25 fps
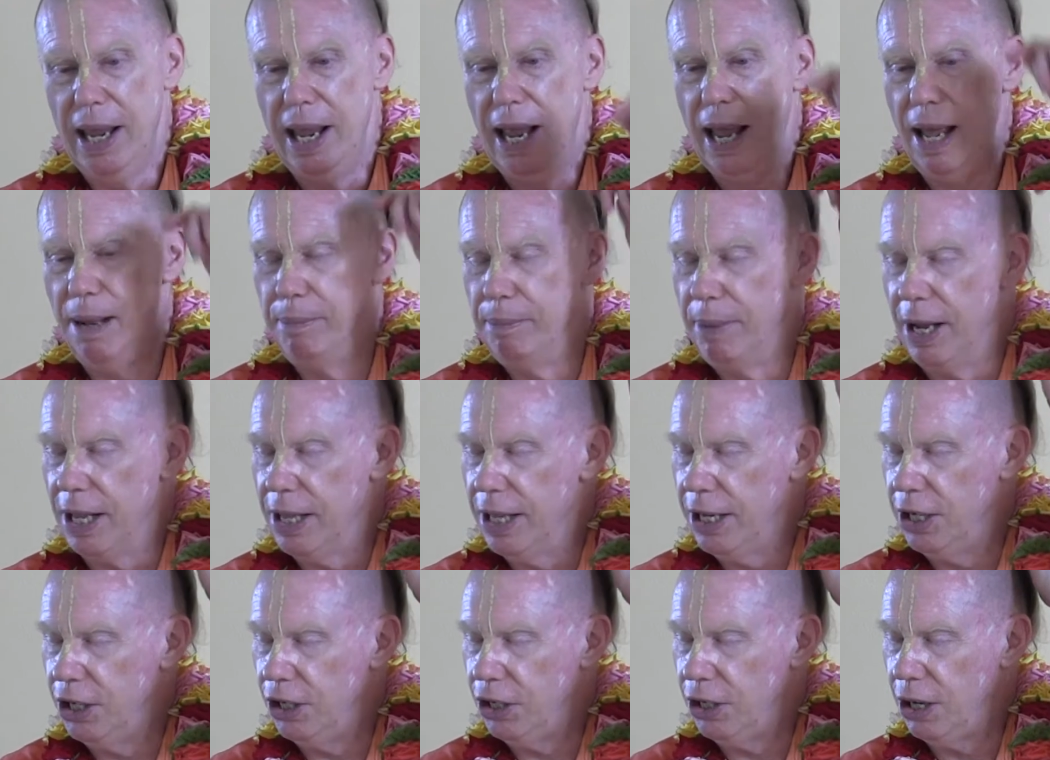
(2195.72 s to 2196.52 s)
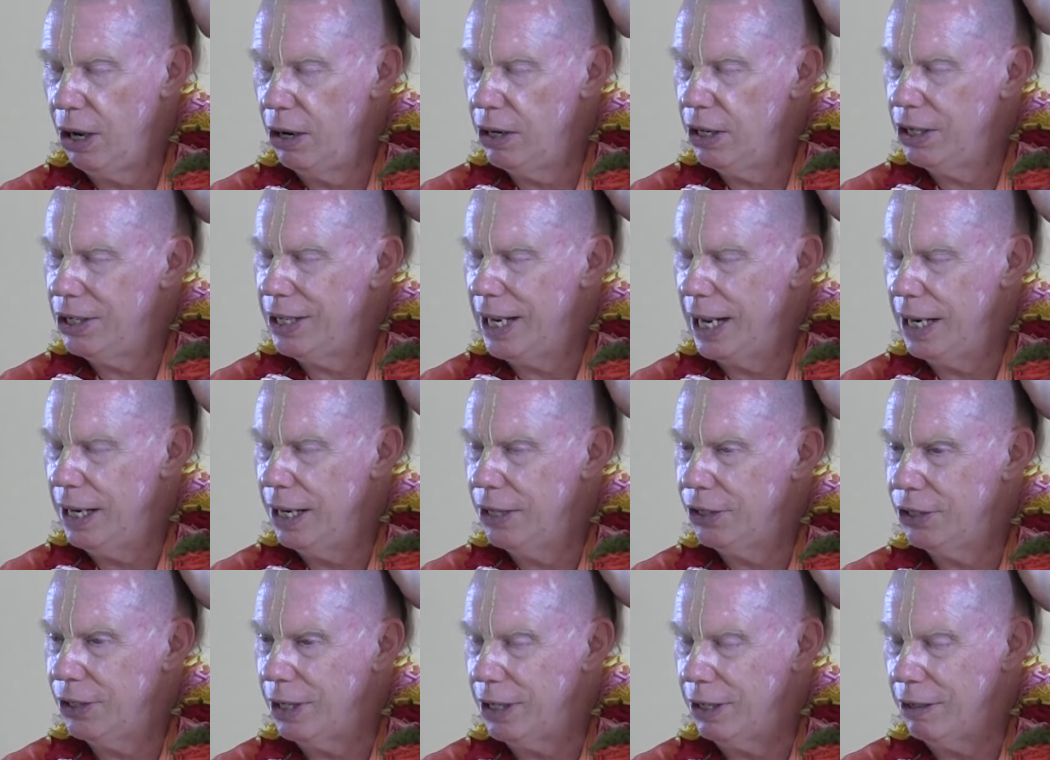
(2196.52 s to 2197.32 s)
And Mother Yashoda said,
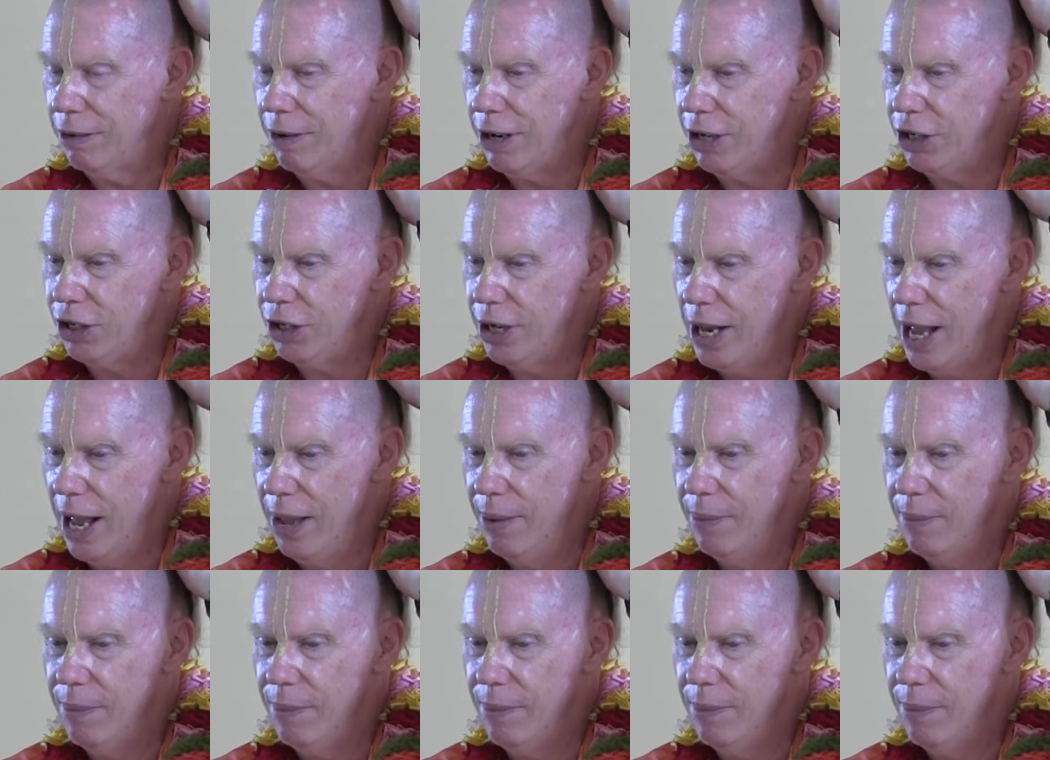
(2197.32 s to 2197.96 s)
listen, Krishna,